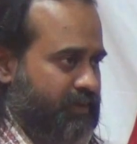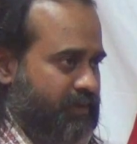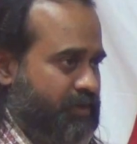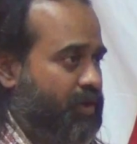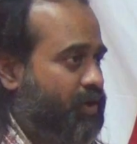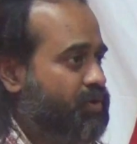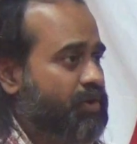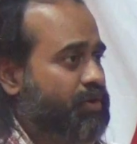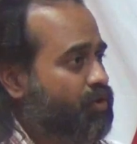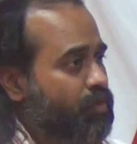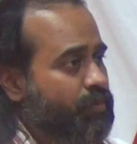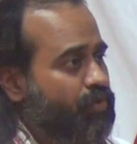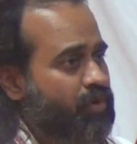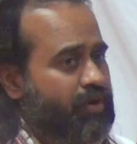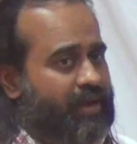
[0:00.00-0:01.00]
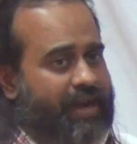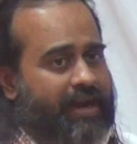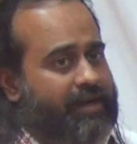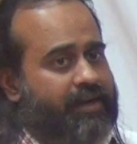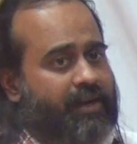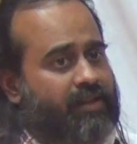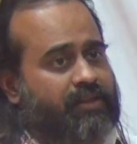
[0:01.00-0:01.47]
now you are no more a
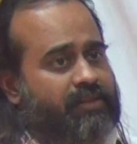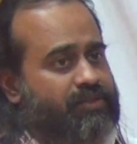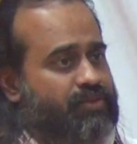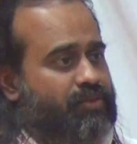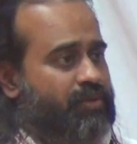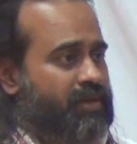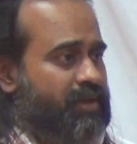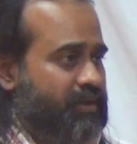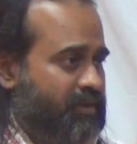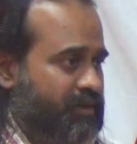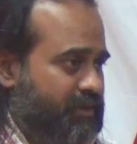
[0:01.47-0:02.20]
character in the story